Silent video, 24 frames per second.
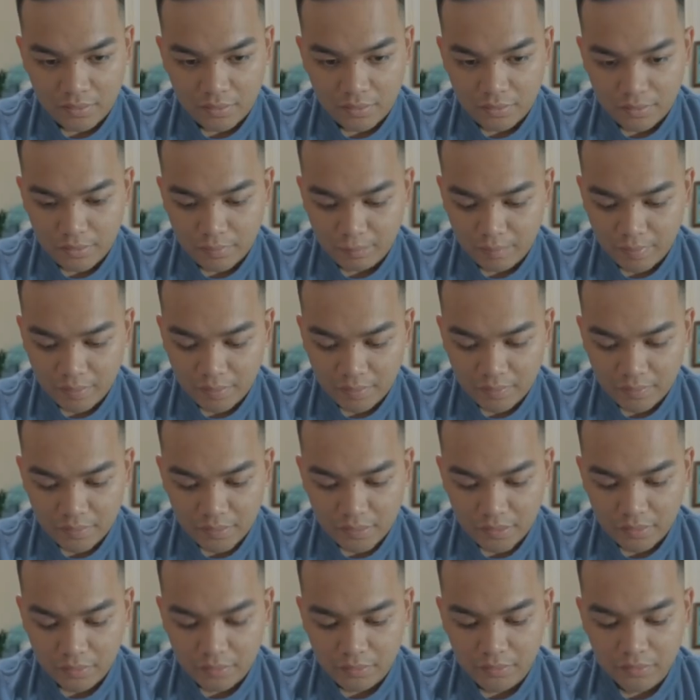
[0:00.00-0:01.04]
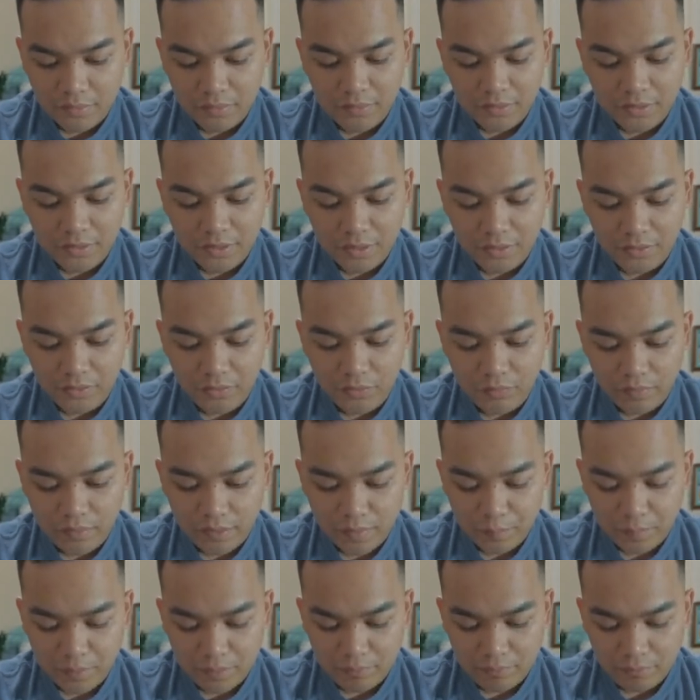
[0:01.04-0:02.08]
then on the back of that hoodies.us
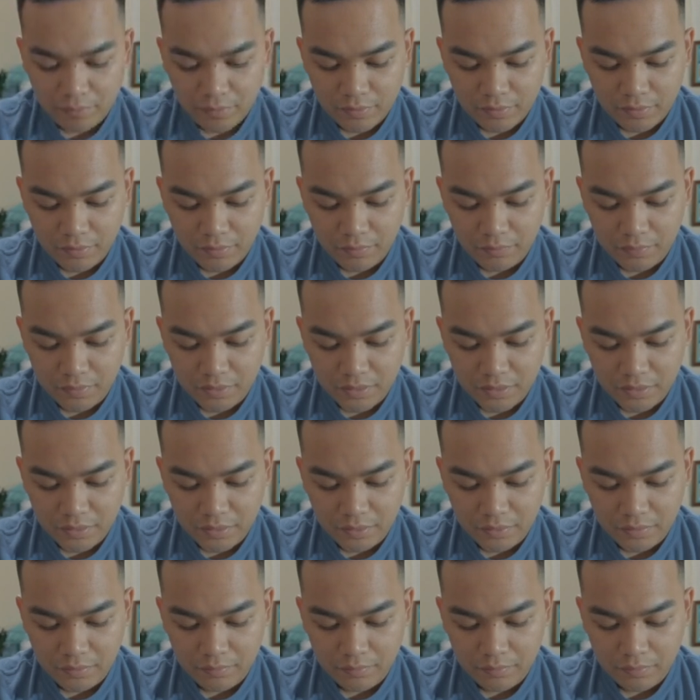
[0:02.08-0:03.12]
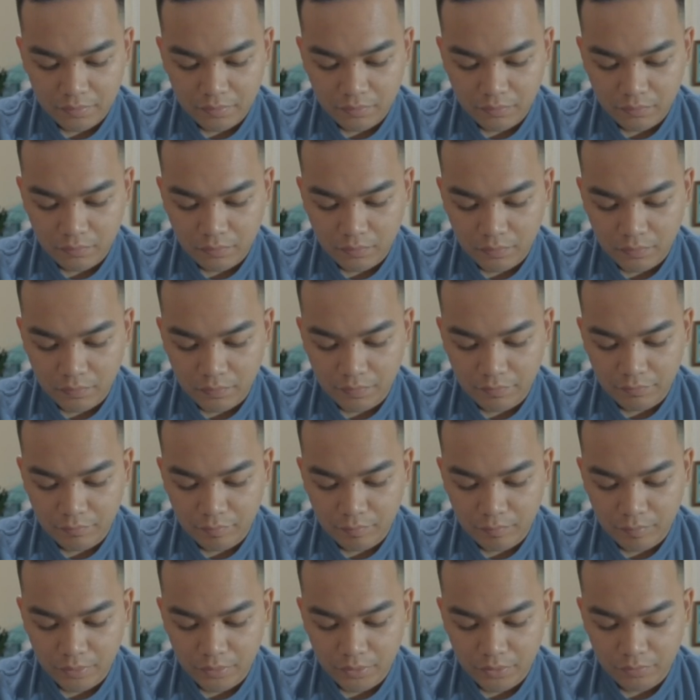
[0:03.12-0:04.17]
pamphlet, here was the order
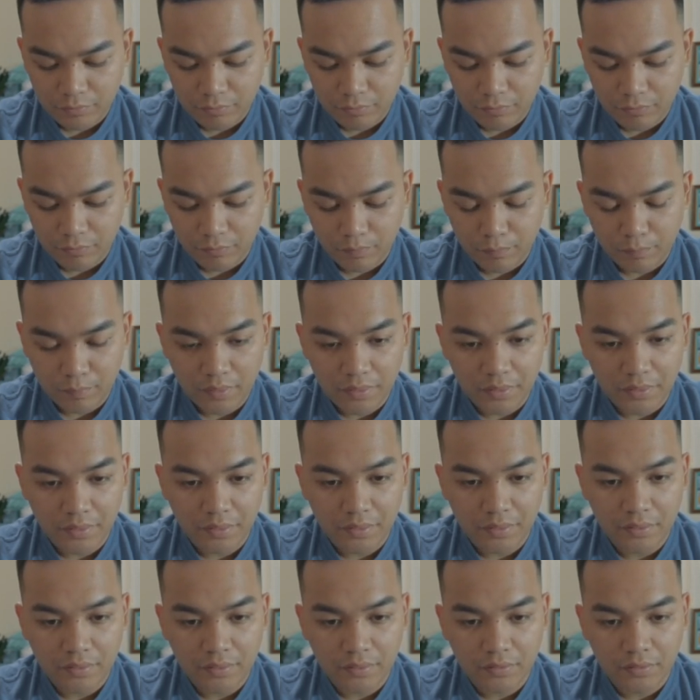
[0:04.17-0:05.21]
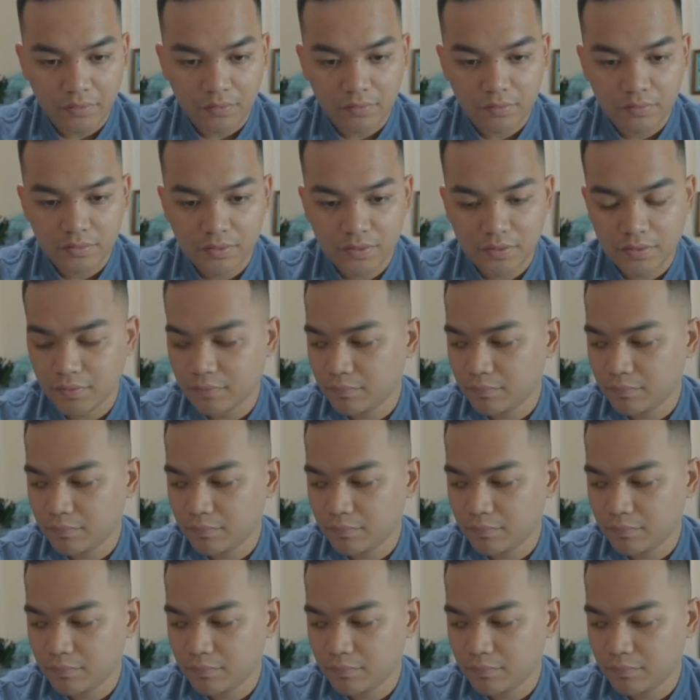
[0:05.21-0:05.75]
information for my cards.